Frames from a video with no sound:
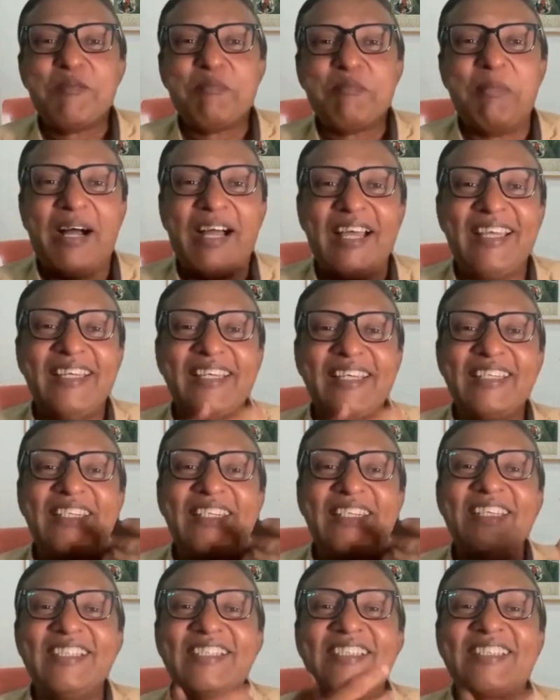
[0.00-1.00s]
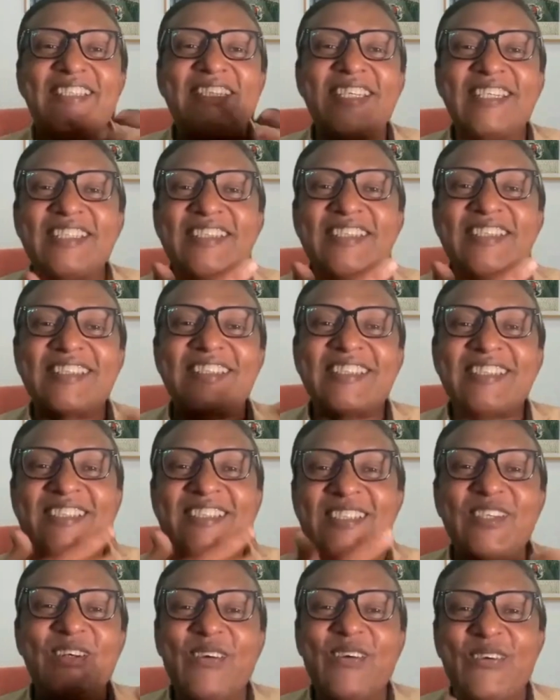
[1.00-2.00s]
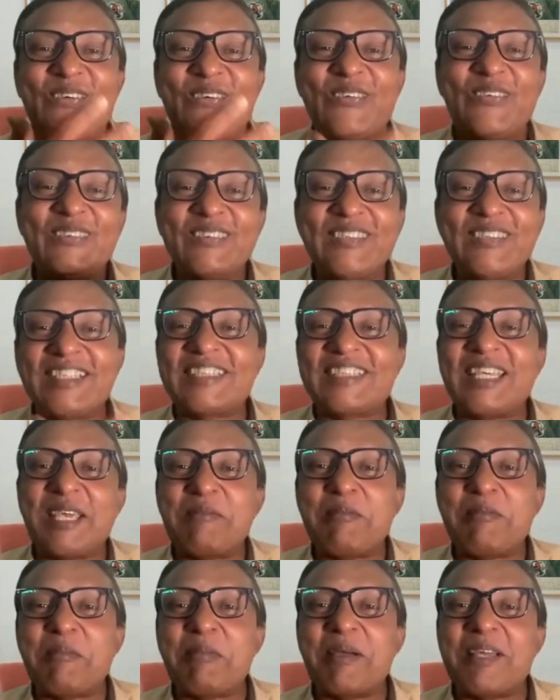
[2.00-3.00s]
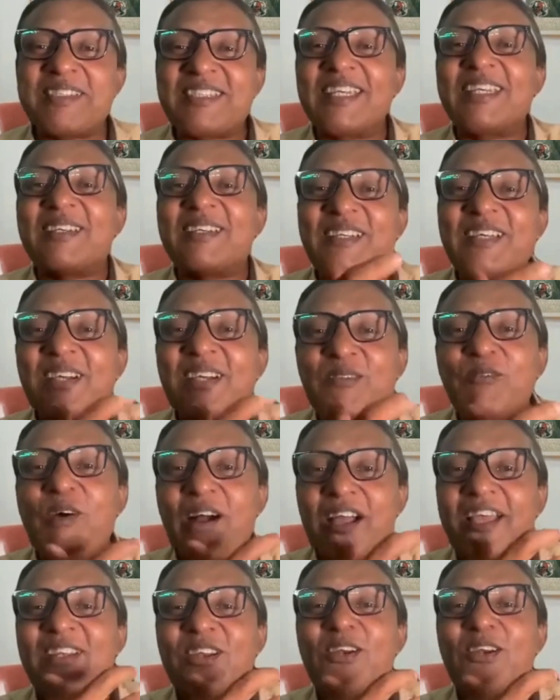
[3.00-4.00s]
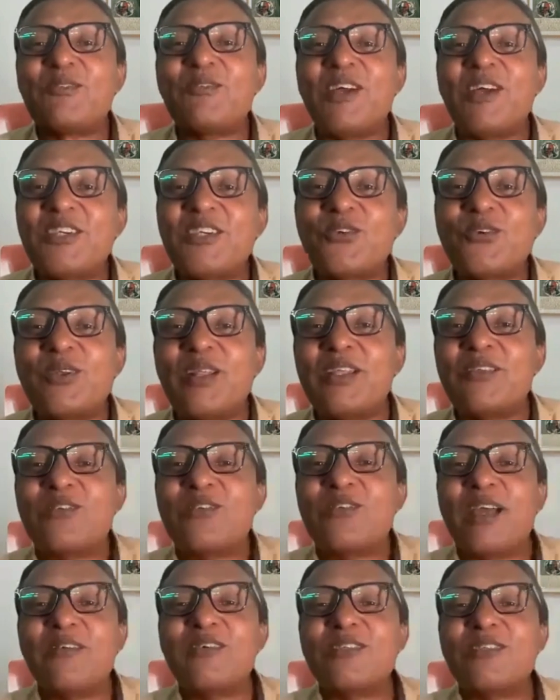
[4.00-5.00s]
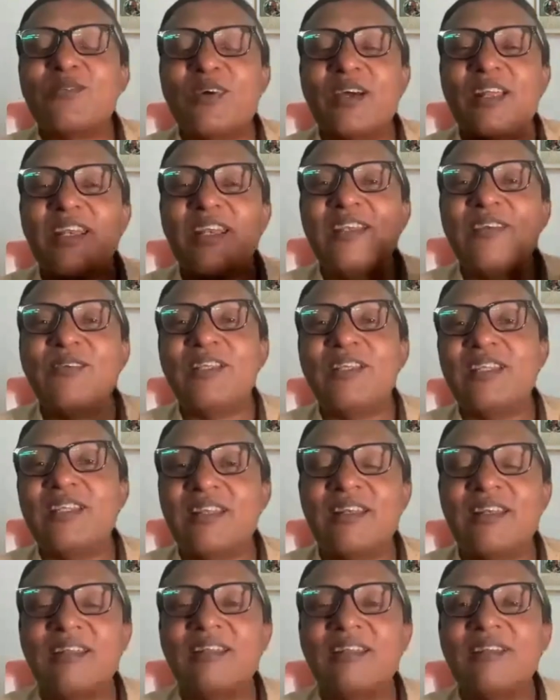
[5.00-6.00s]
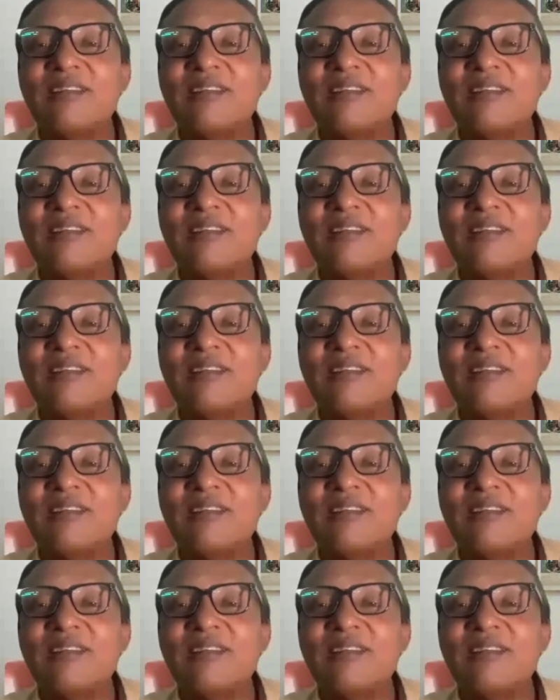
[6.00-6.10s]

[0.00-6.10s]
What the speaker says: My instincts, just came up. I said, why not? Why should I? So I was worried whether